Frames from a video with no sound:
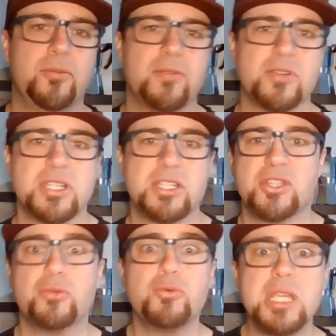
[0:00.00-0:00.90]
versus
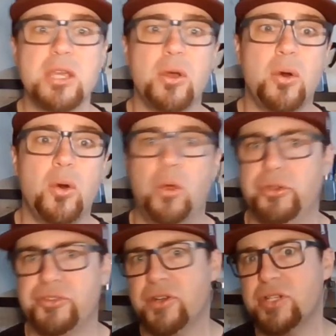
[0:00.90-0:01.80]
three
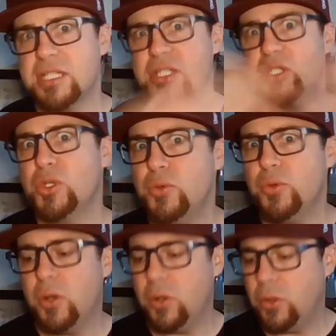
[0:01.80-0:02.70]
holes versus
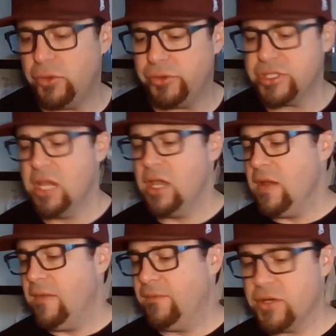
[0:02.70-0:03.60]
two holes
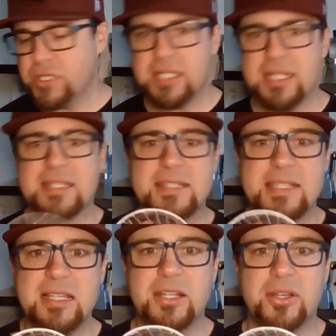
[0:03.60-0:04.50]
versus a
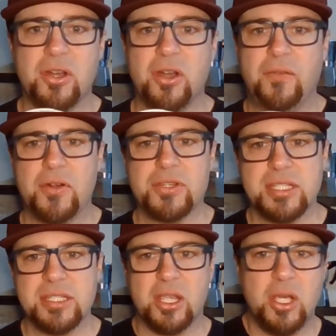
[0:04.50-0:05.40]
cylinder
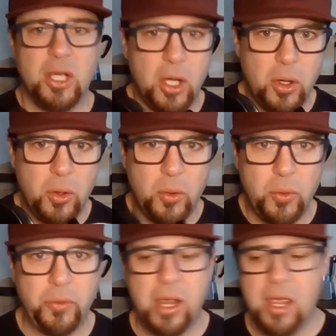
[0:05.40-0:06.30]
versus a
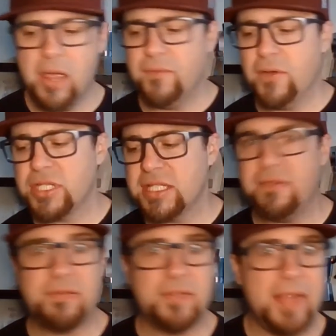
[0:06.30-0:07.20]
cone versus a
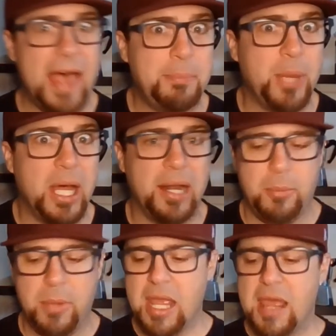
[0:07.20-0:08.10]
flat
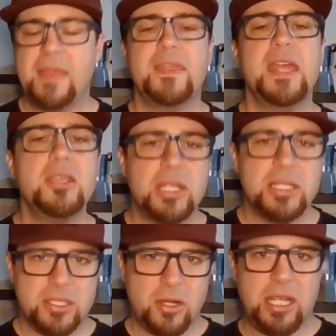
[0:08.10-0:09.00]
bottom? Then you
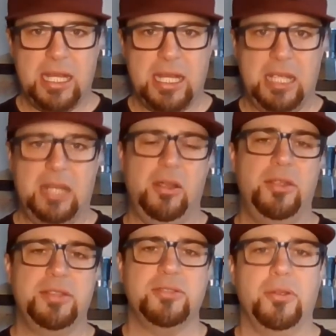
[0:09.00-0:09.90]
can start getting into
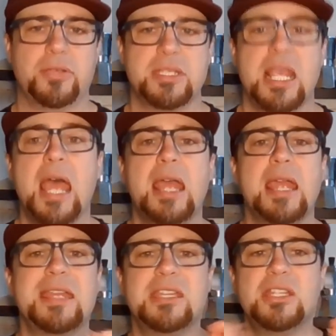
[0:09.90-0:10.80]
all those things.
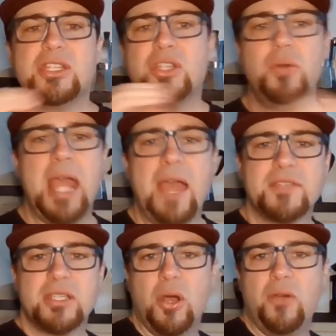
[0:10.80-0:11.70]
You don't have
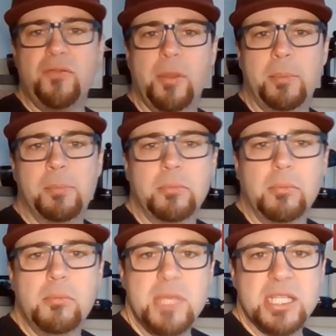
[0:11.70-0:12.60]
to go from
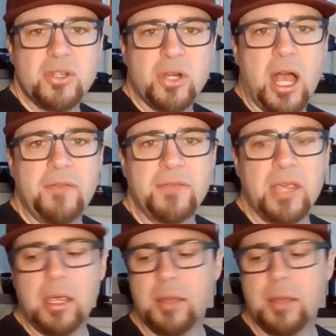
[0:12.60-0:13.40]
Mister Coffee